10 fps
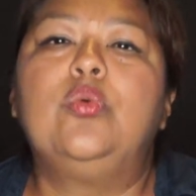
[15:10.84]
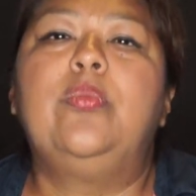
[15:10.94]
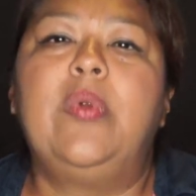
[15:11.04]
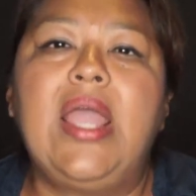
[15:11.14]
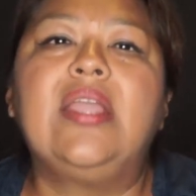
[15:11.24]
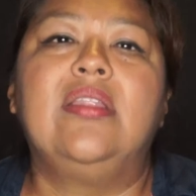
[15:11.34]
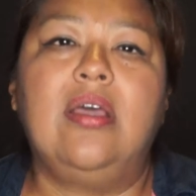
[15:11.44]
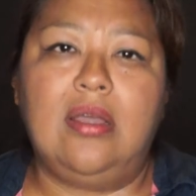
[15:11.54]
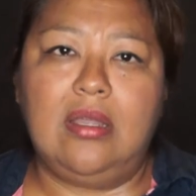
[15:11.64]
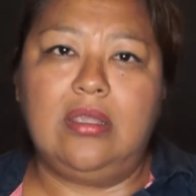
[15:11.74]
break
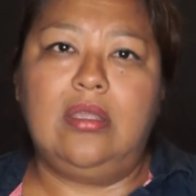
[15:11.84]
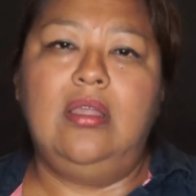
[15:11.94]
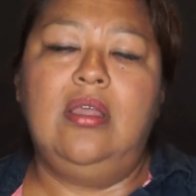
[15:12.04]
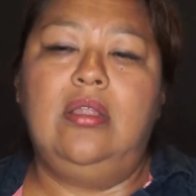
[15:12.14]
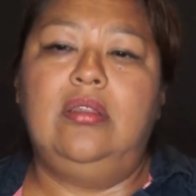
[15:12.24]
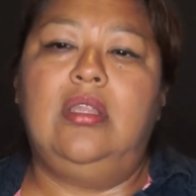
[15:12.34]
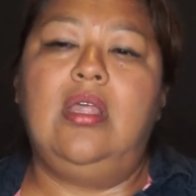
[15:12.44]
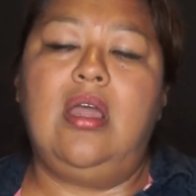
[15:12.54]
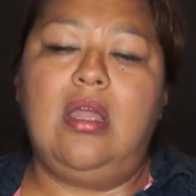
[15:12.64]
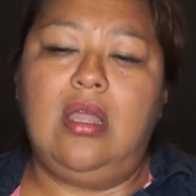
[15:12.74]
the
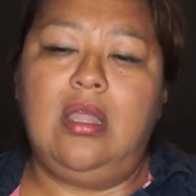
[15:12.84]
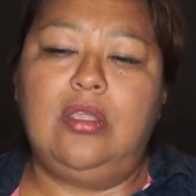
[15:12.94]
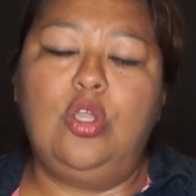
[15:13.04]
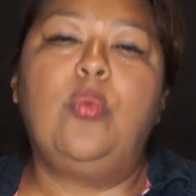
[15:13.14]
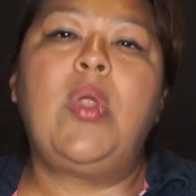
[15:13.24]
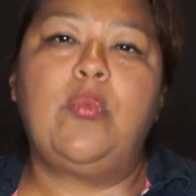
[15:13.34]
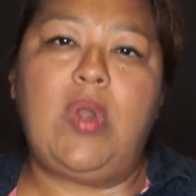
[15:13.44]
human